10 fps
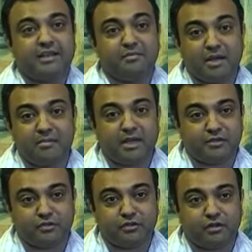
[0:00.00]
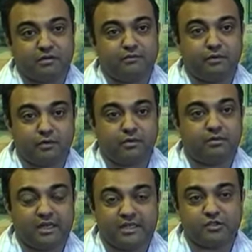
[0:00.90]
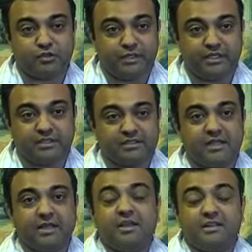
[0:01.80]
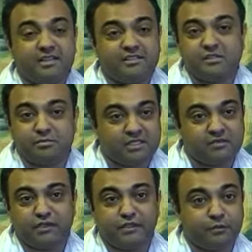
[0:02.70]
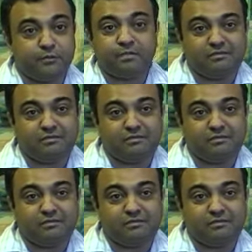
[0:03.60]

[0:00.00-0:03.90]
and my mentor for last 2 years. This is must for you.